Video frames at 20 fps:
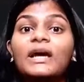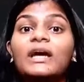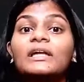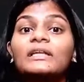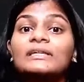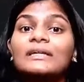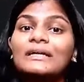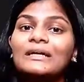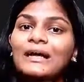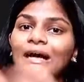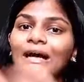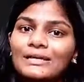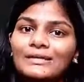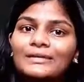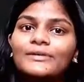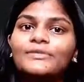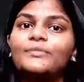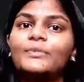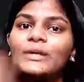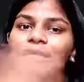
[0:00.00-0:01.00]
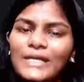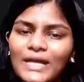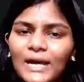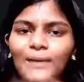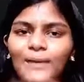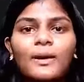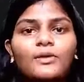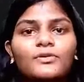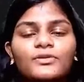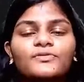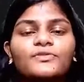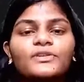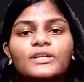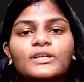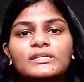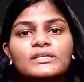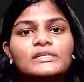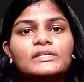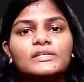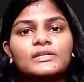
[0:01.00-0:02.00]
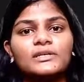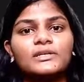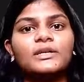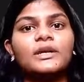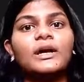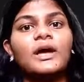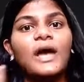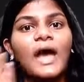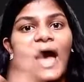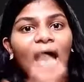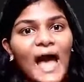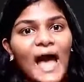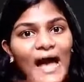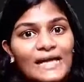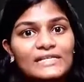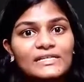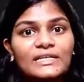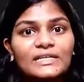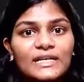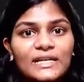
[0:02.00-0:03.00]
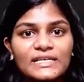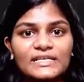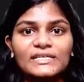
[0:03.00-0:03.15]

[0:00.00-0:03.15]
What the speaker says: the current will come out of the resistor as it is.